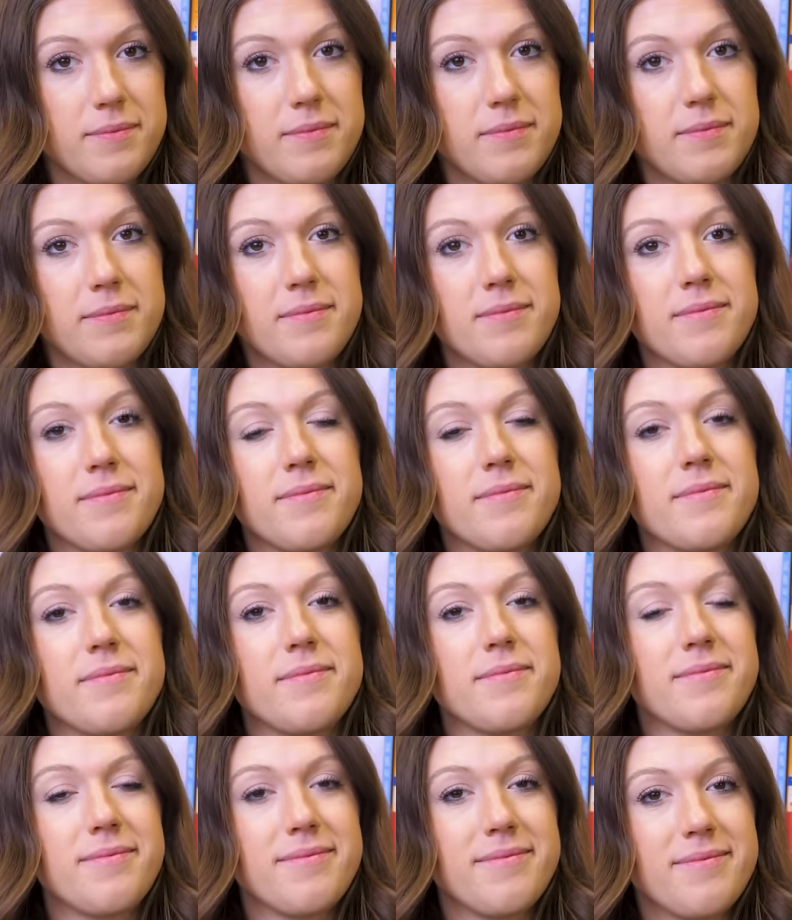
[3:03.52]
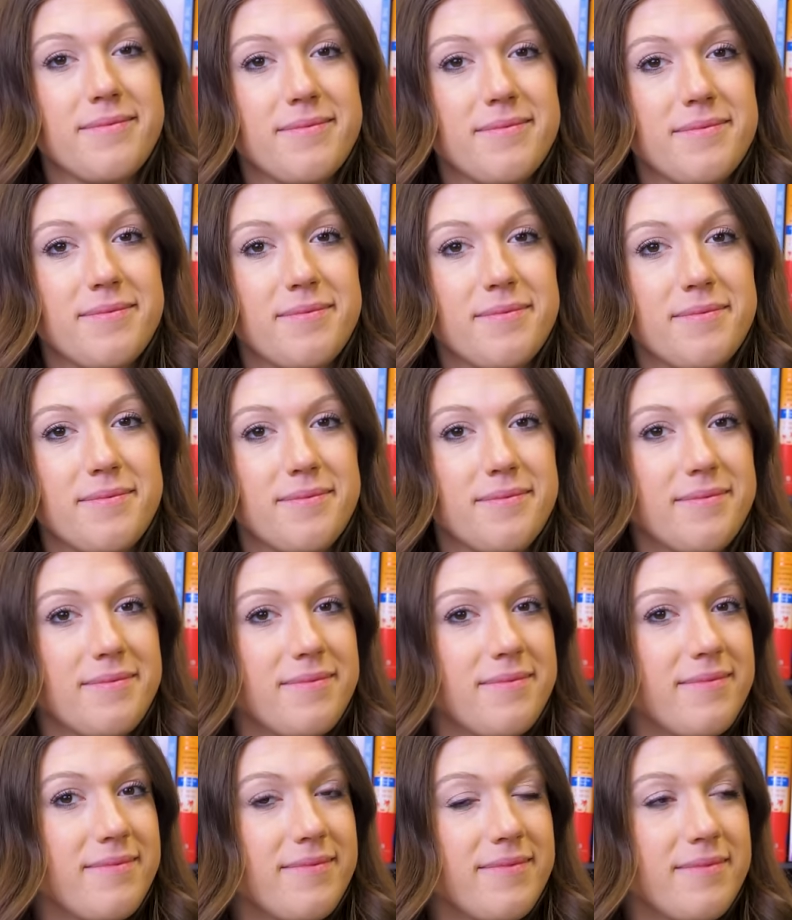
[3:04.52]

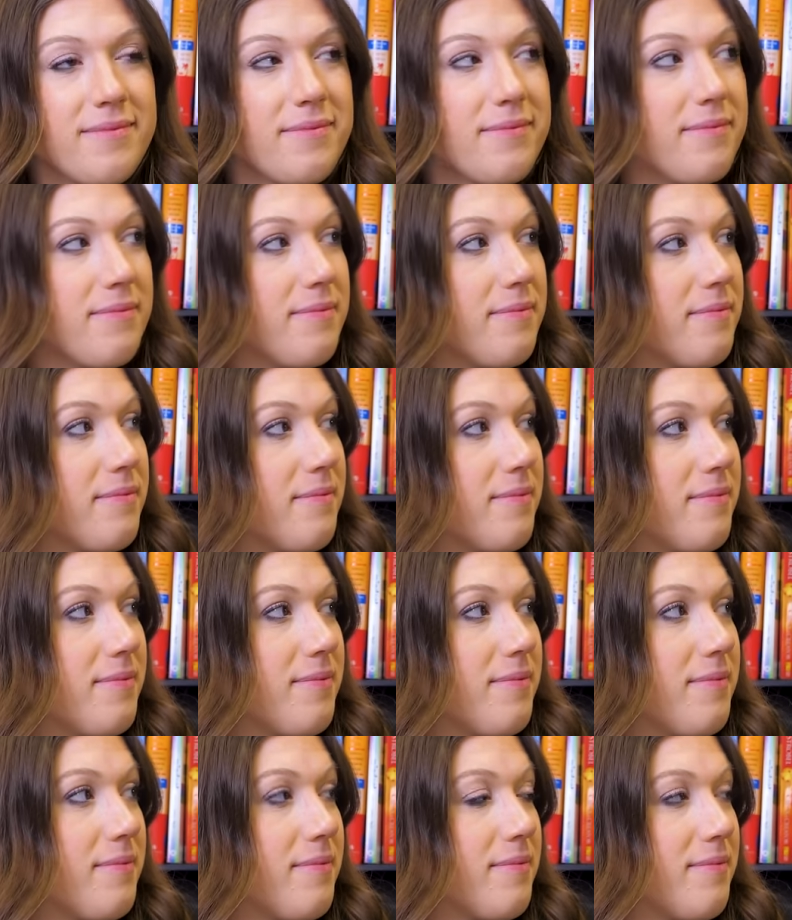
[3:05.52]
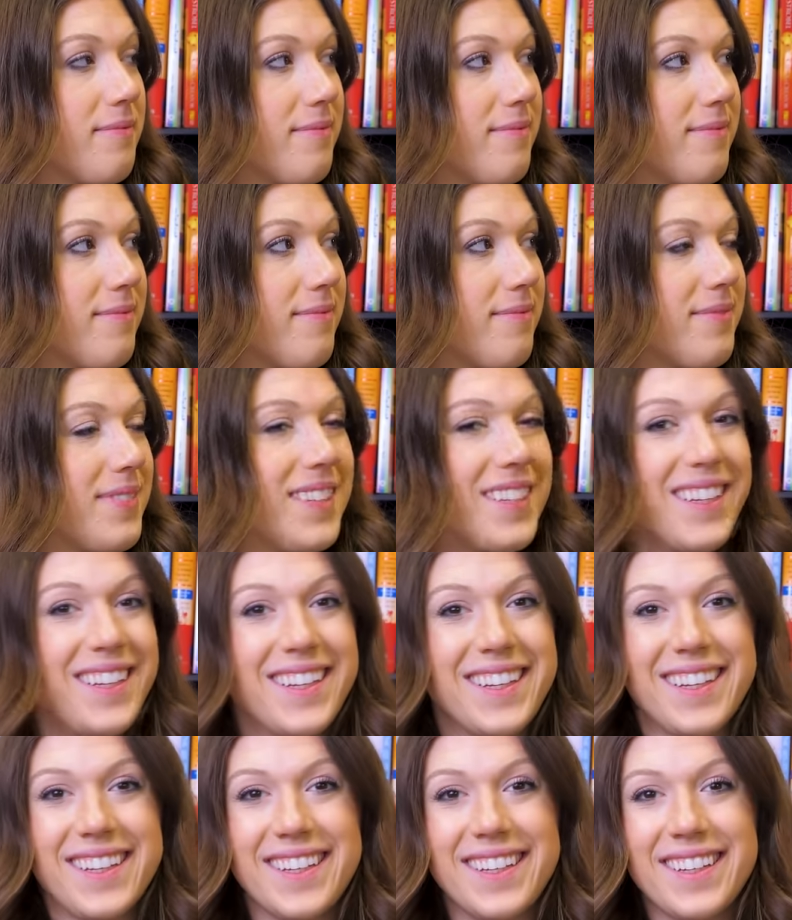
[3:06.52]

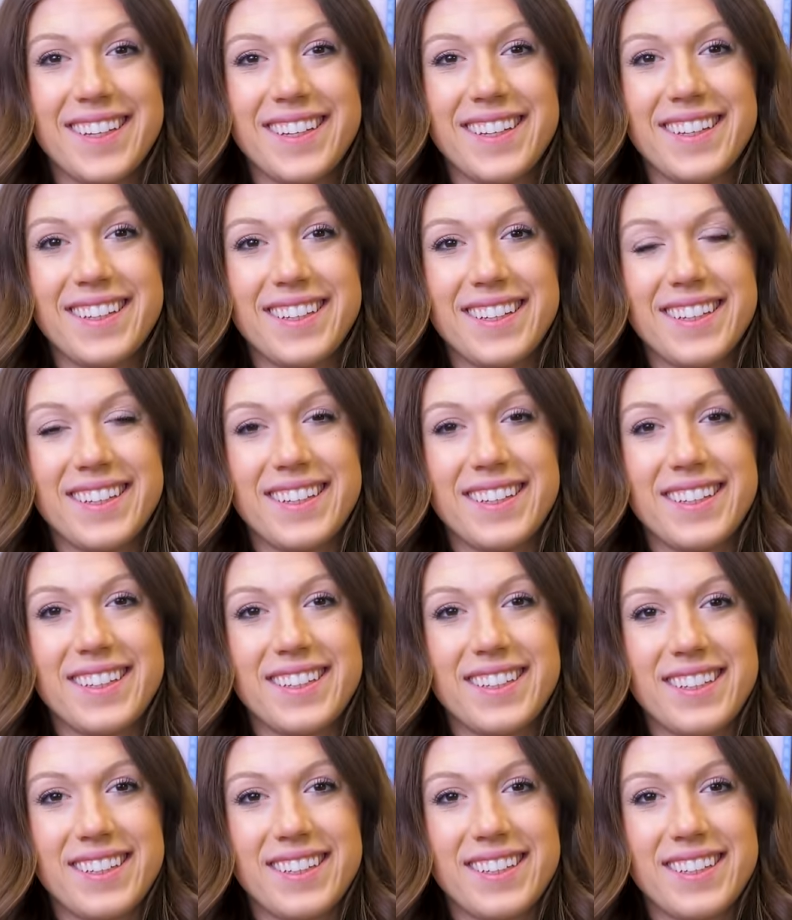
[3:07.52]
(silent)